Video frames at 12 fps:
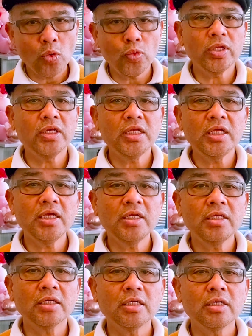We
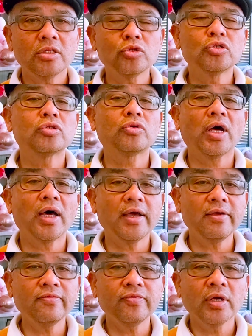need to
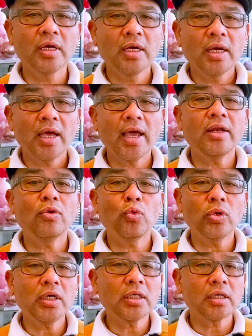strive and
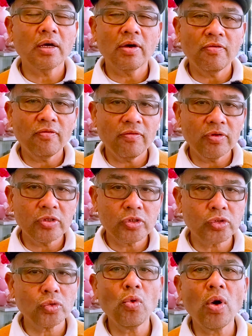work
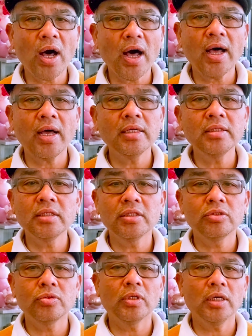so hard
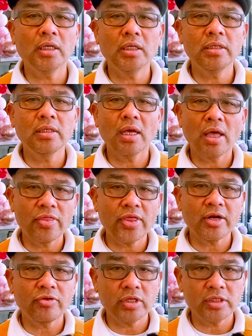to earn
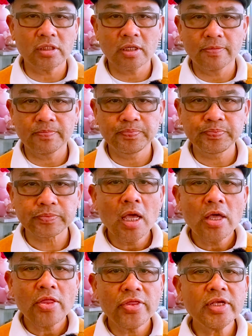that rizq.
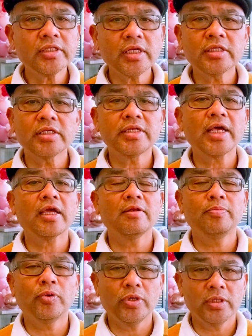This is the
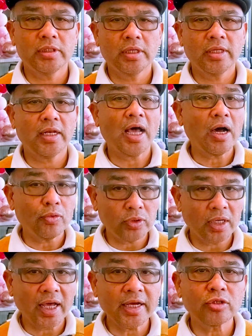second point that I
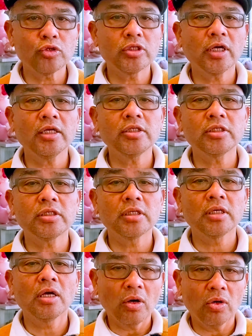would like to touch
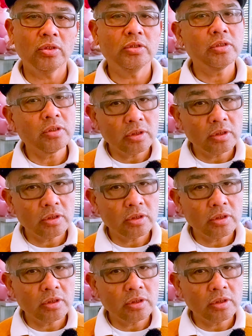on